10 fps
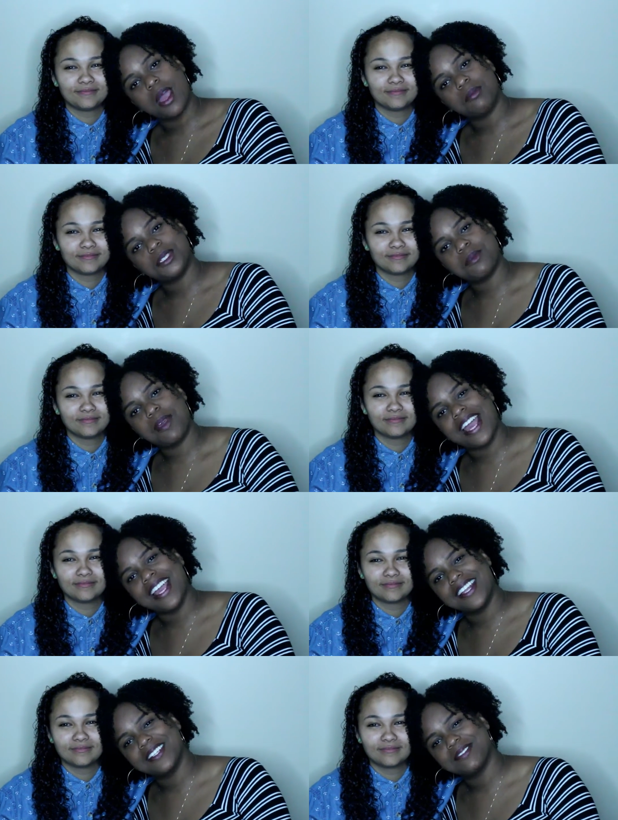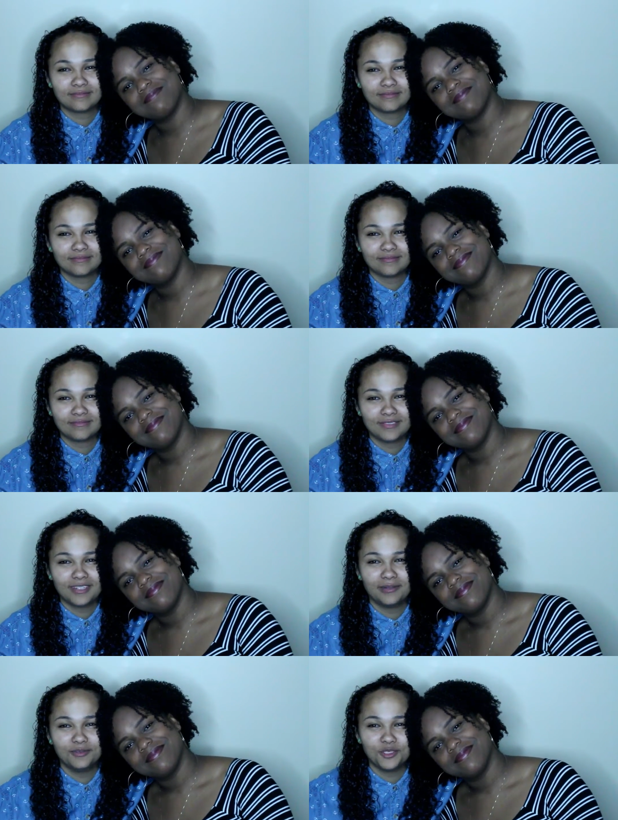Speaker 1: I'm Shmaine.
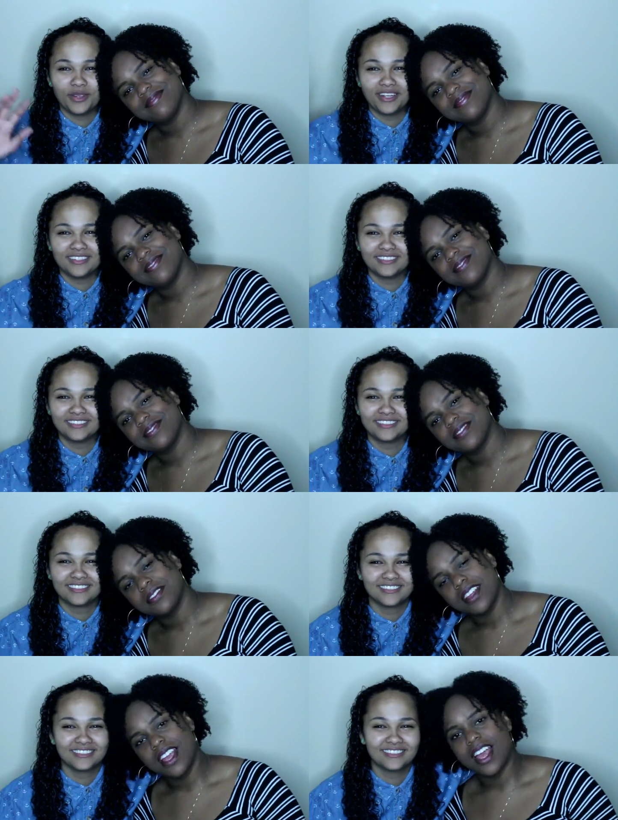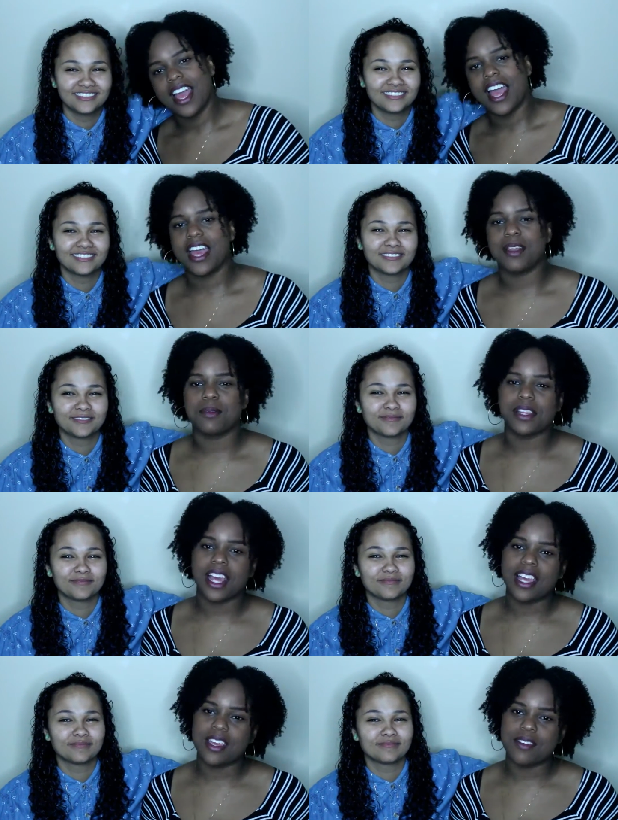I'm Joanna. And
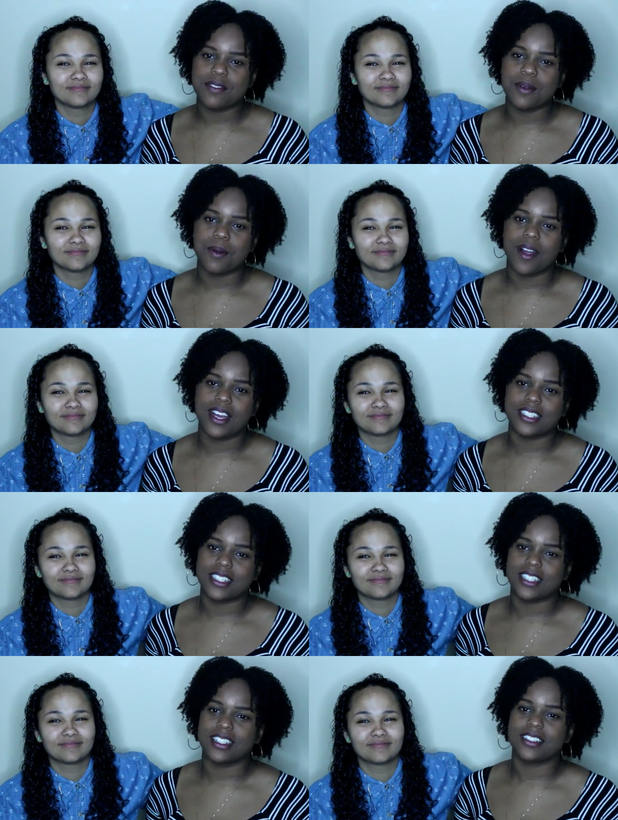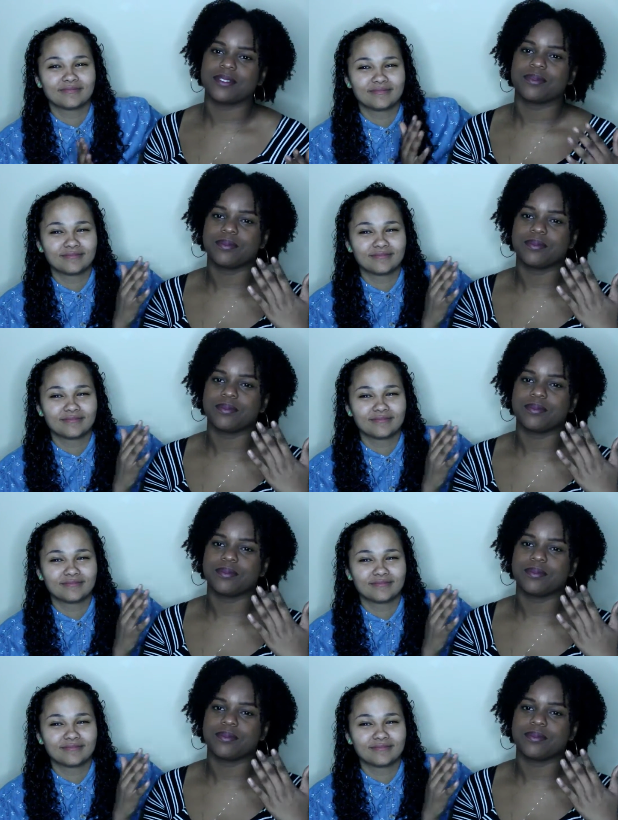thank you for watching.